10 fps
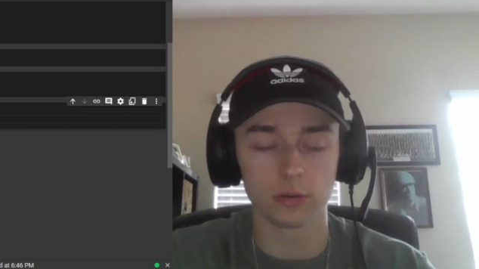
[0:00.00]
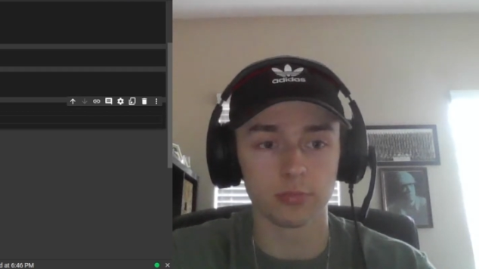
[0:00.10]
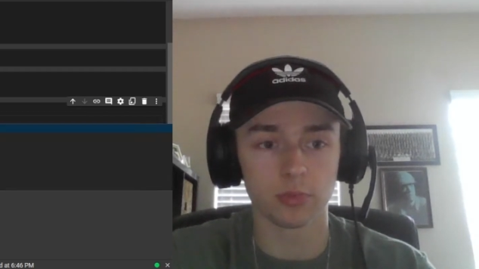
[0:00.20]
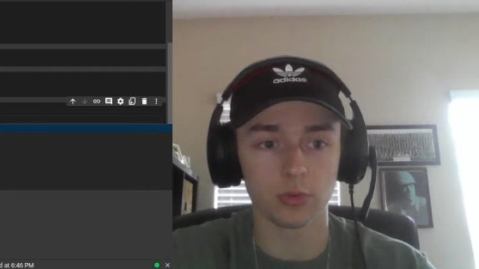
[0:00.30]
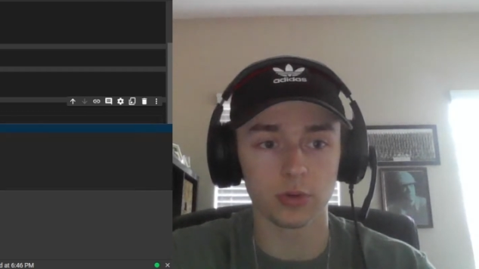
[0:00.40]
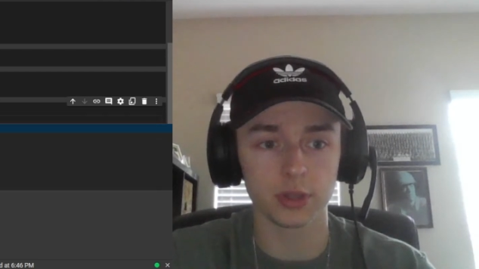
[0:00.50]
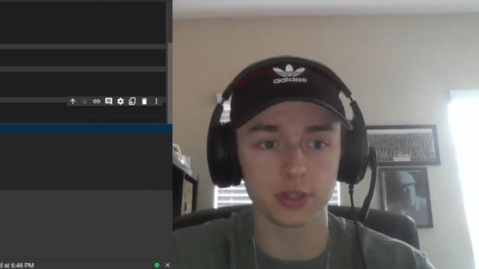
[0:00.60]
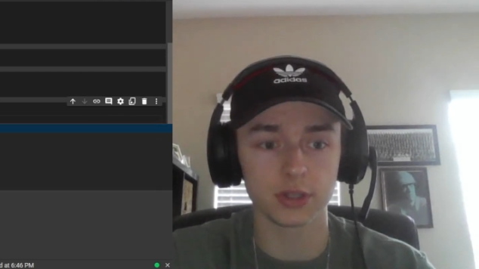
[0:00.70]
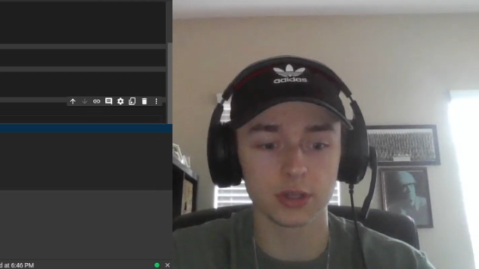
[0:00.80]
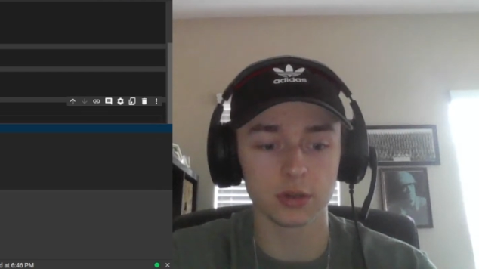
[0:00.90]

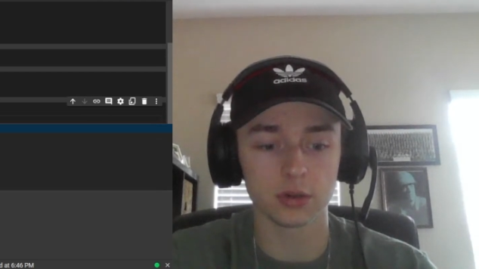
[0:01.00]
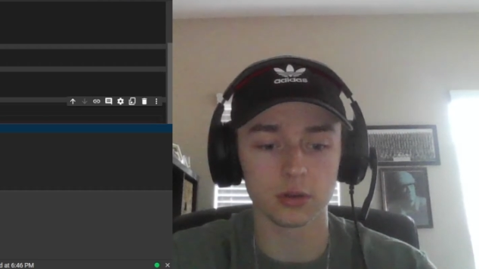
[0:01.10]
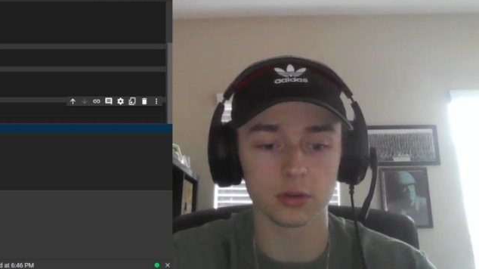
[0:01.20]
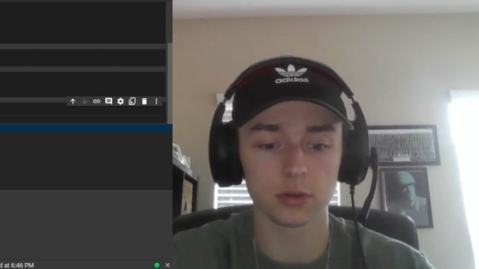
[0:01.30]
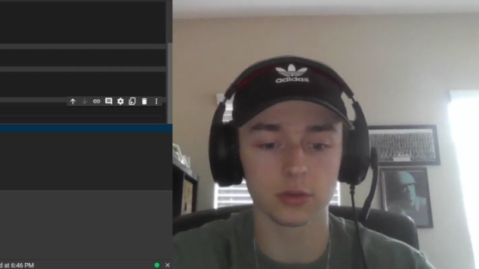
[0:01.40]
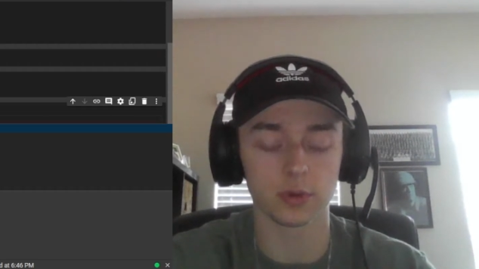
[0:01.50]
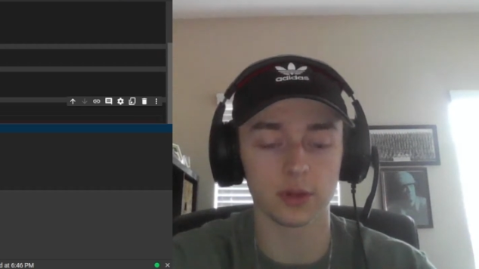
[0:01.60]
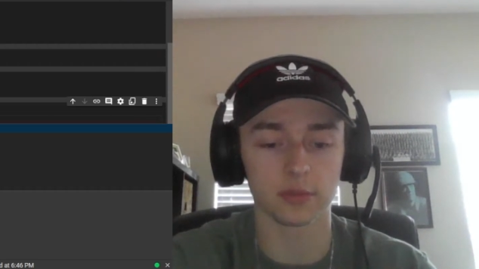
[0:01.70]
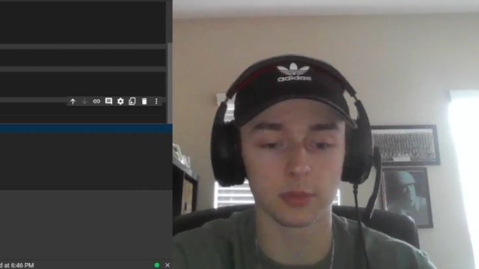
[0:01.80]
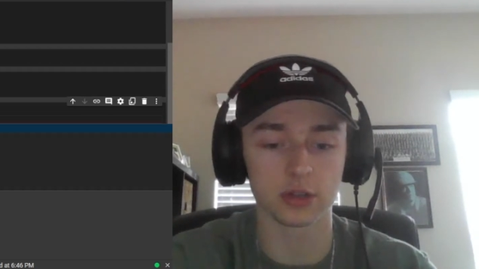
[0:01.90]
point, we
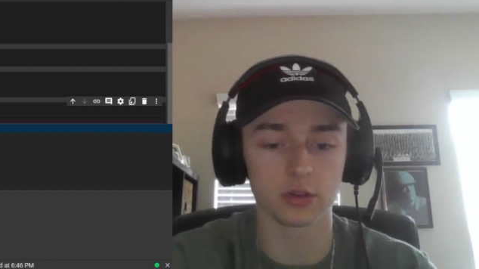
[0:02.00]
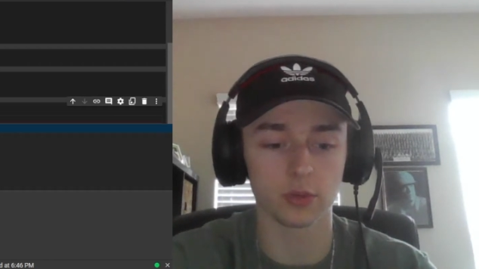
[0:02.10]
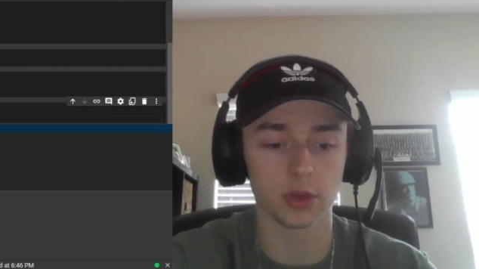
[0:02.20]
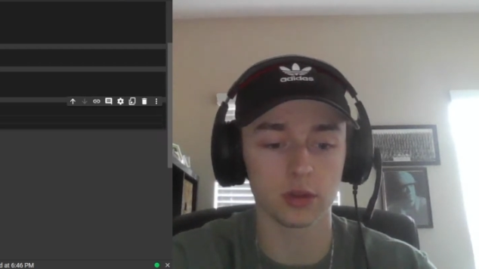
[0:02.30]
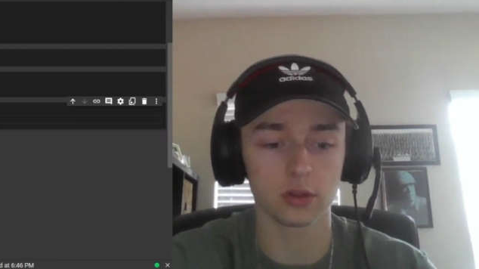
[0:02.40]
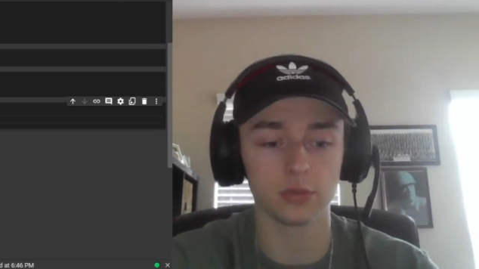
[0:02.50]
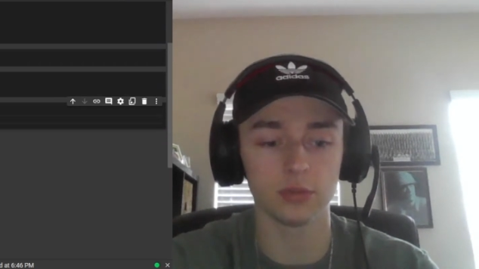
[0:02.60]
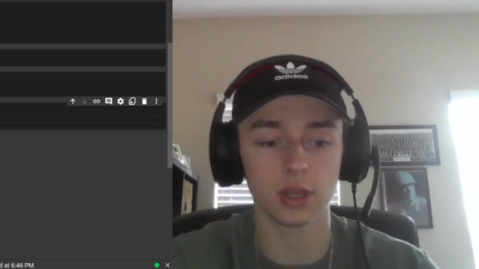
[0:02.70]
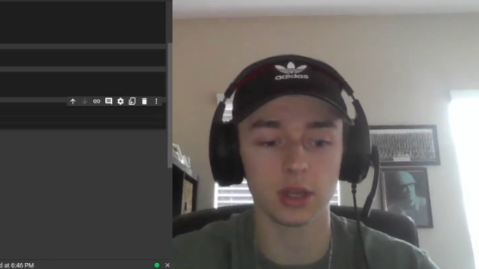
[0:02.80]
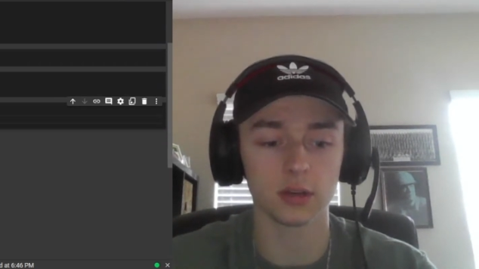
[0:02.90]
have to make sure we
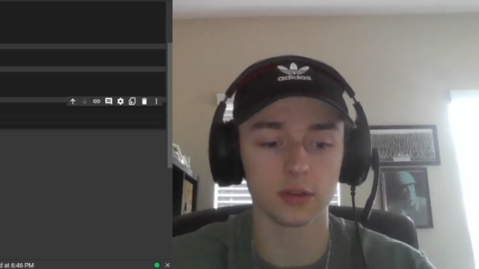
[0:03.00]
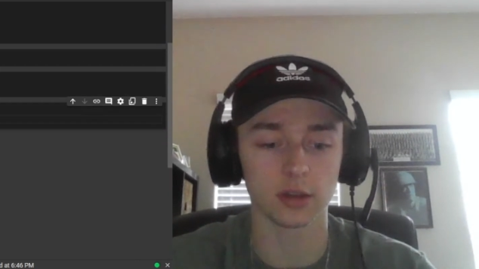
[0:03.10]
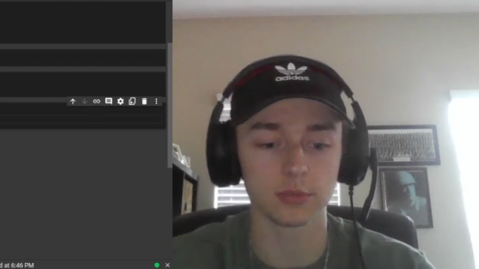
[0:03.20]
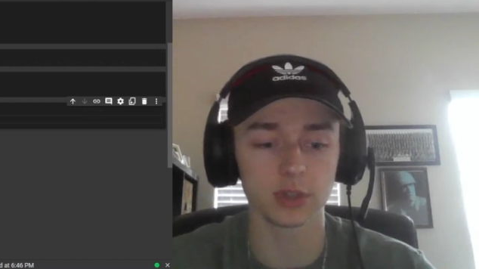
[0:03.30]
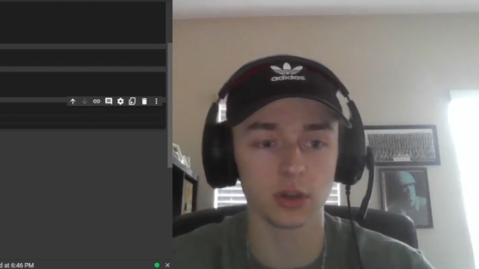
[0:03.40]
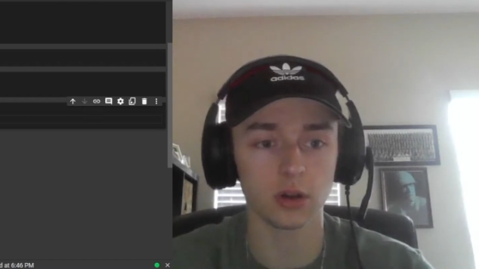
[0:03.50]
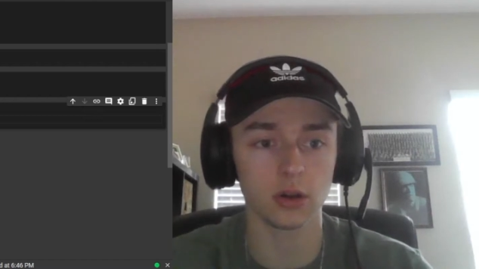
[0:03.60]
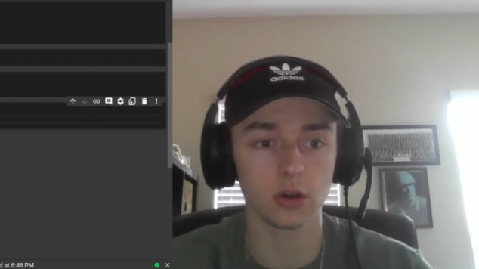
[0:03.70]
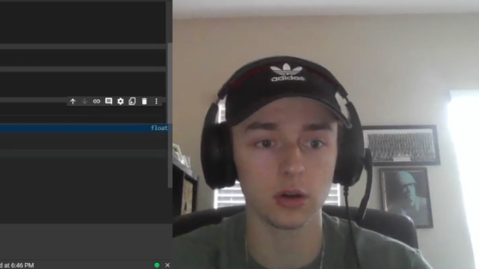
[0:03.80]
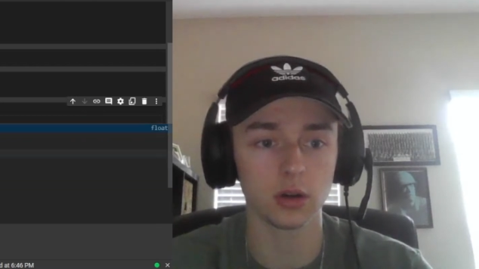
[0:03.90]
include that, times
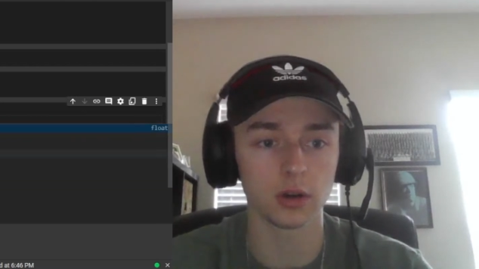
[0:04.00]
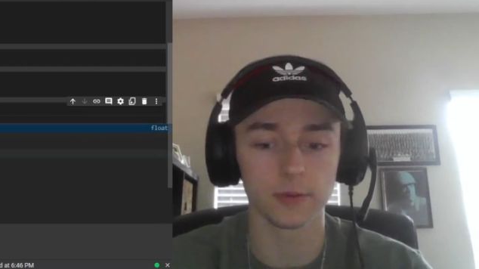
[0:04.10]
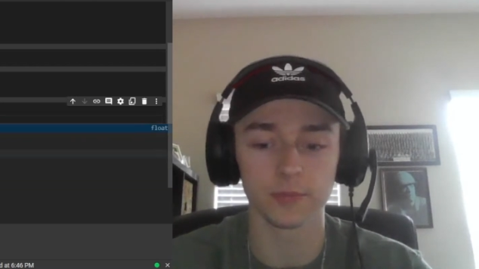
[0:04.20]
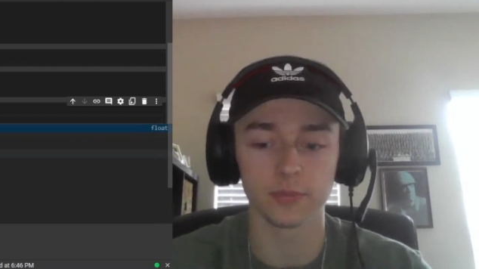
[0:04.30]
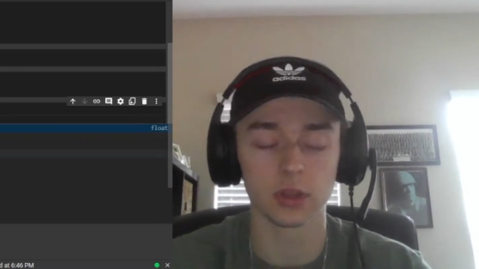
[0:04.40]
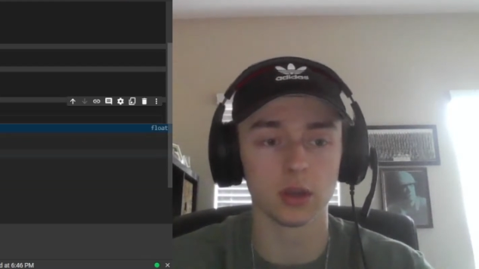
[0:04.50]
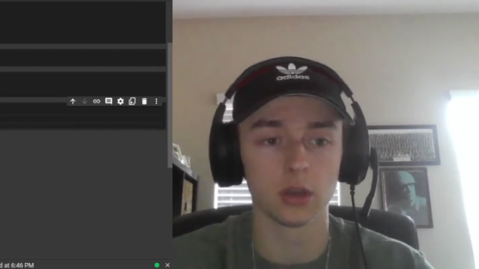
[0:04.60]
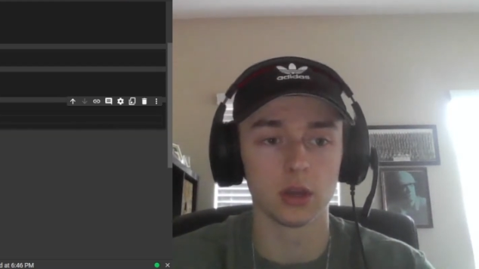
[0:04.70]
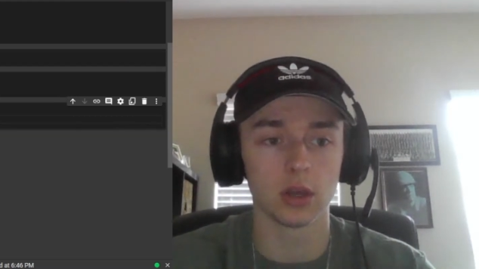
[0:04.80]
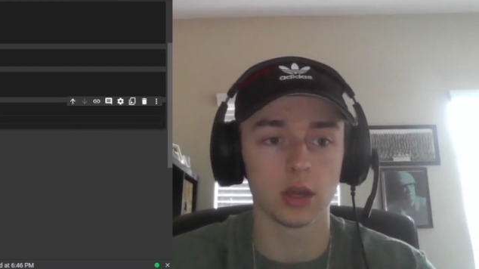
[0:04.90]
r.
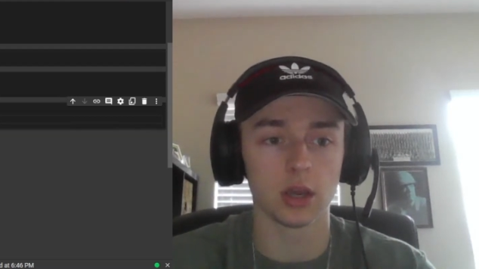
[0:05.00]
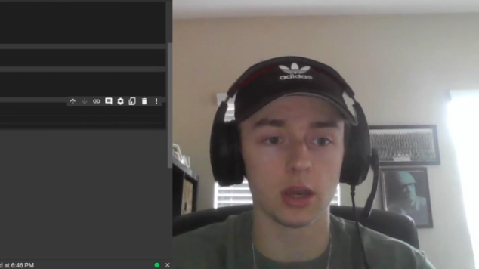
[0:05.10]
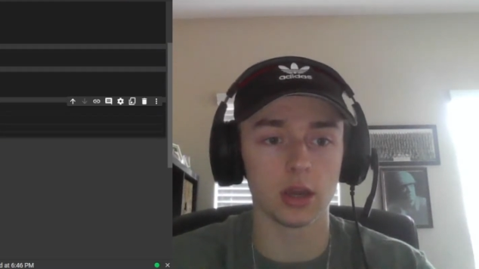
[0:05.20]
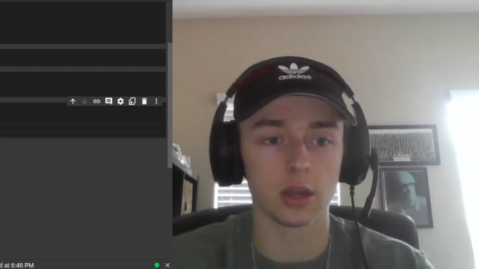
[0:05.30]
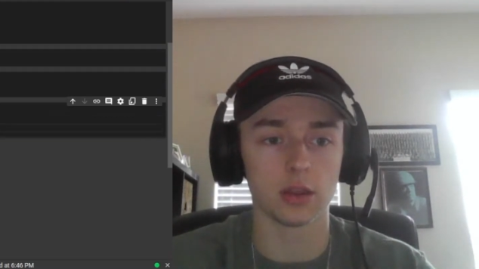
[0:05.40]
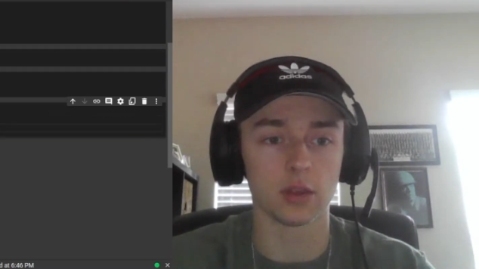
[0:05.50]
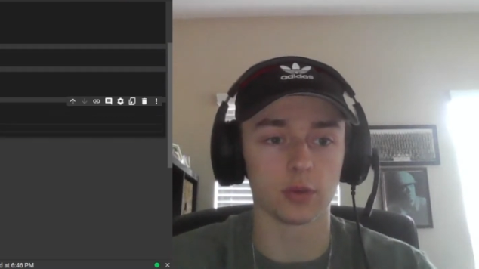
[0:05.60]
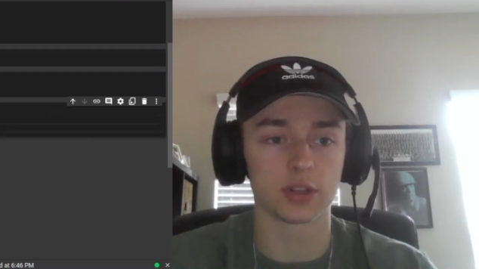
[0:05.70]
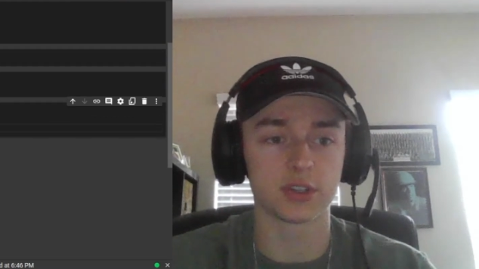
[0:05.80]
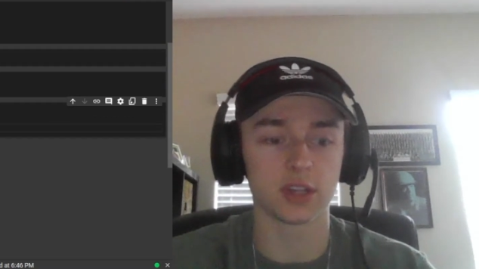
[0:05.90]
And then we're
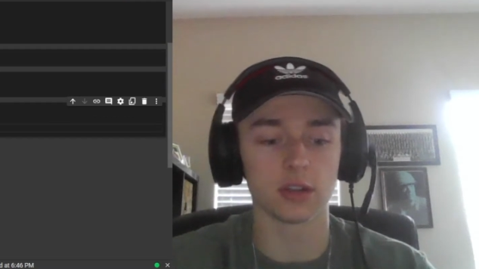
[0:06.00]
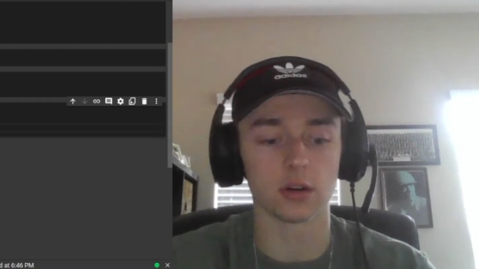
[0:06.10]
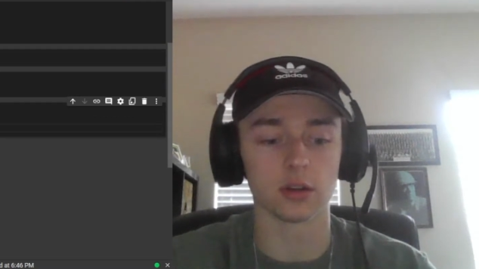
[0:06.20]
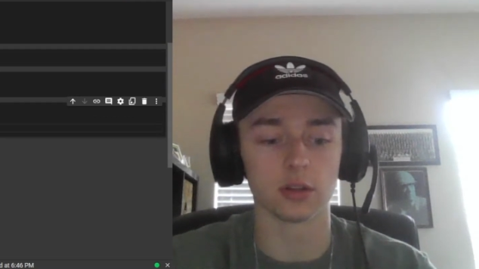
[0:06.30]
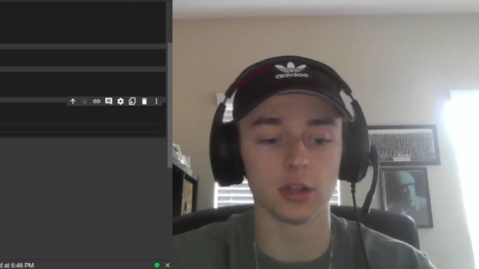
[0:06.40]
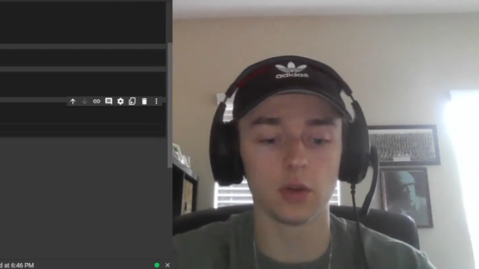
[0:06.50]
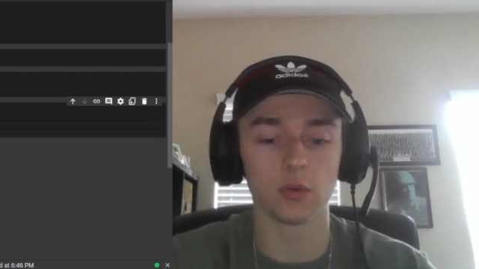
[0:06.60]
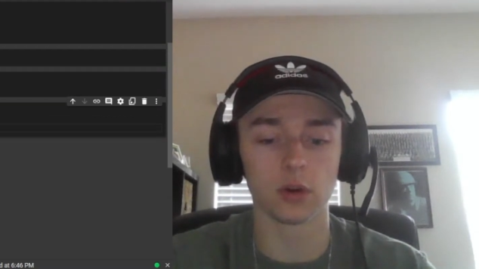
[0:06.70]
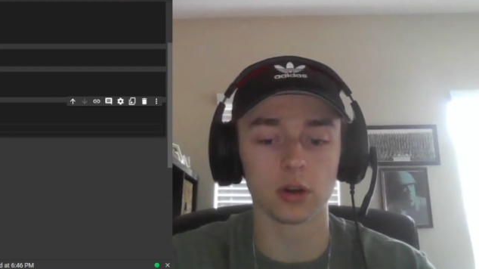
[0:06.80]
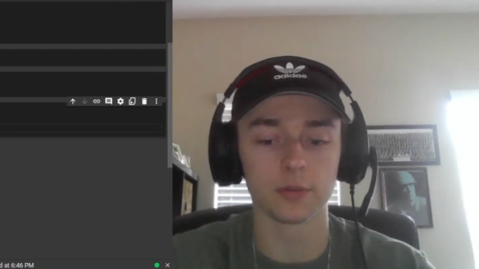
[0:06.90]
going to say that our
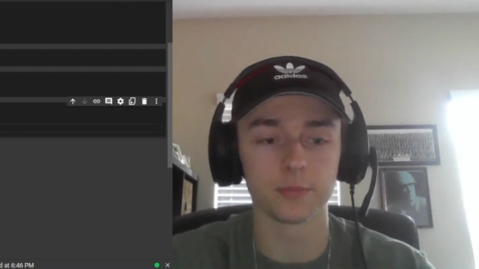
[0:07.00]
lower